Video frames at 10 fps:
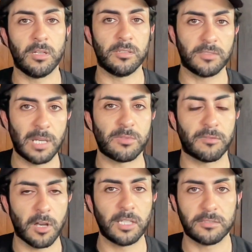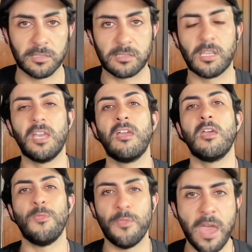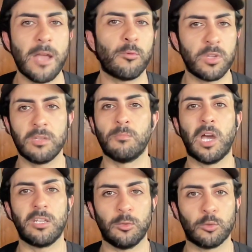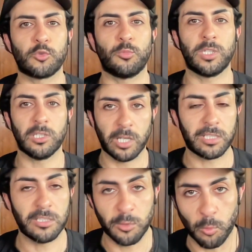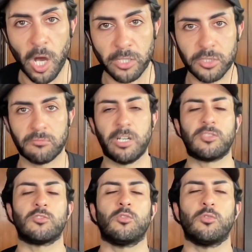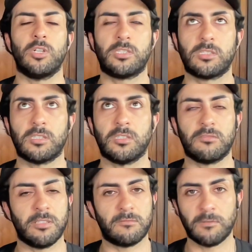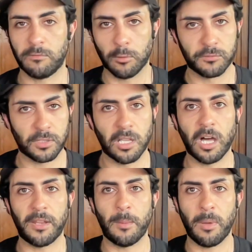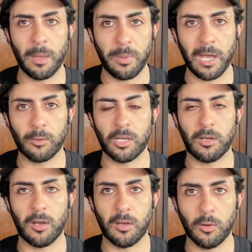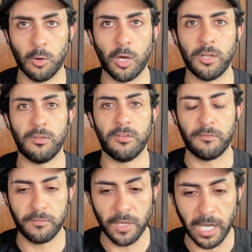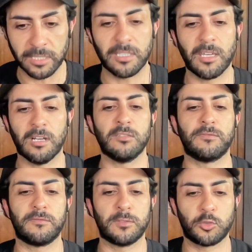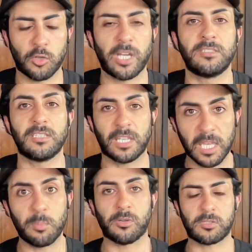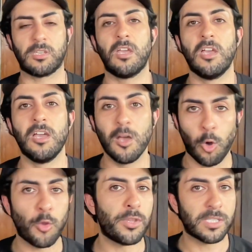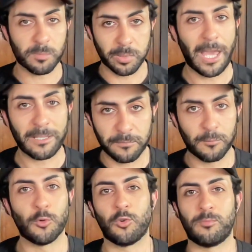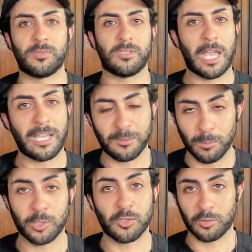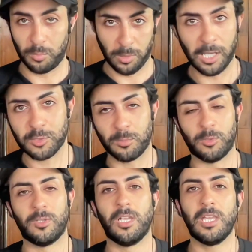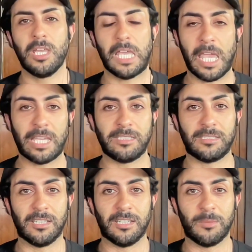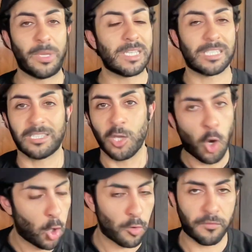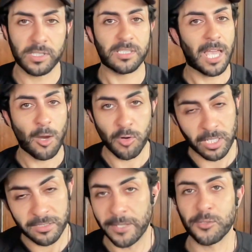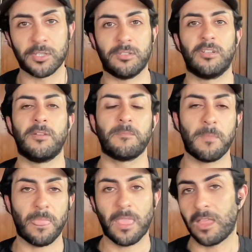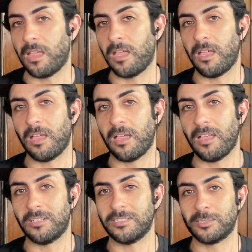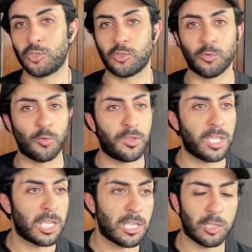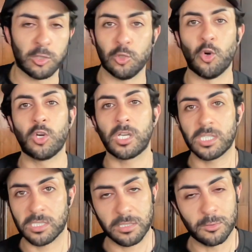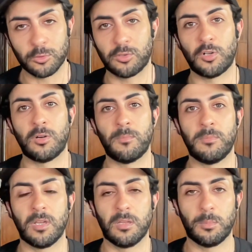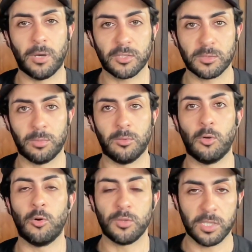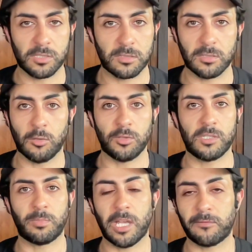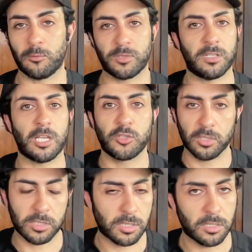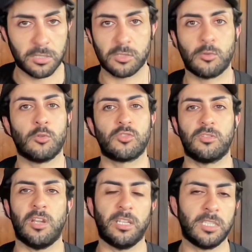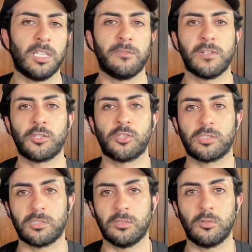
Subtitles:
types of contents that we might also be likely to watch, right? So it revolves a lot about on the idea of trying to keep us on these platforms as much as possible, and basically harvest our attention to the longest term possible on these platforms. And not just, this goes to the idea of not just